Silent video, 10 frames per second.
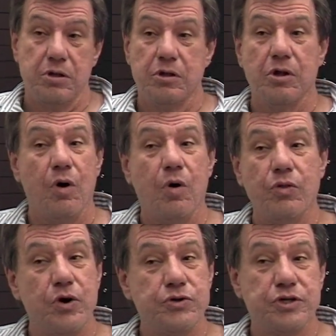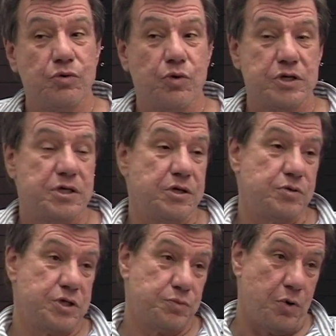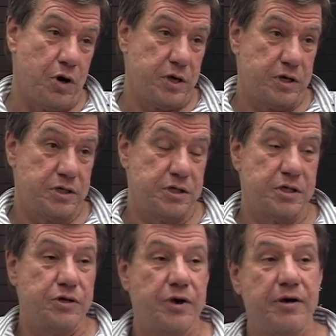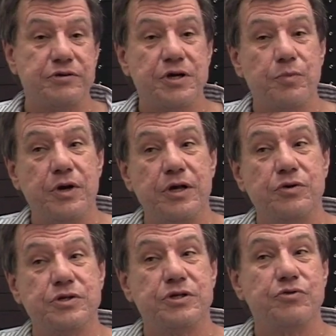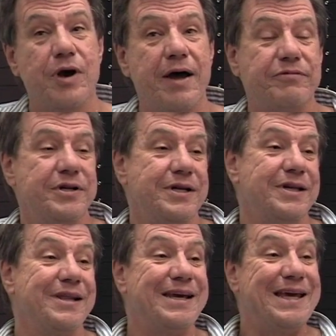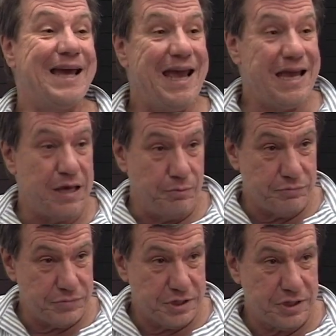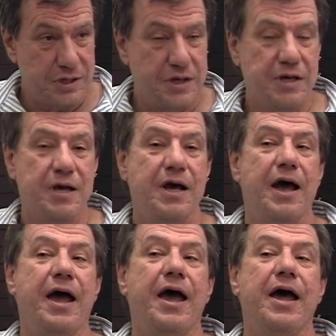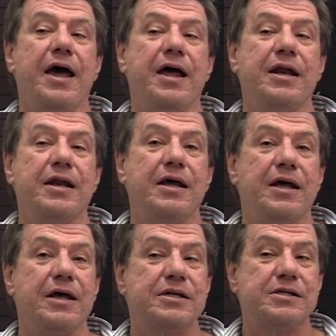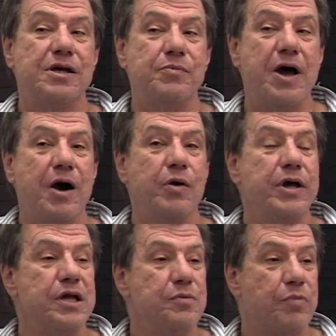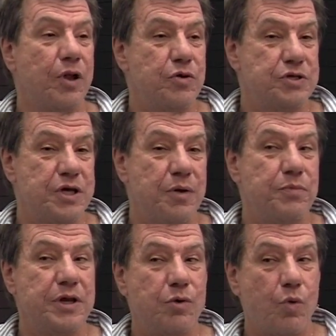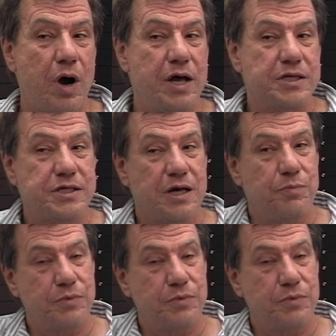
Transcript: The whole notion was that it was Spartacus, that you have somebody who's drafted into the games, and somehow it blows up and he winds up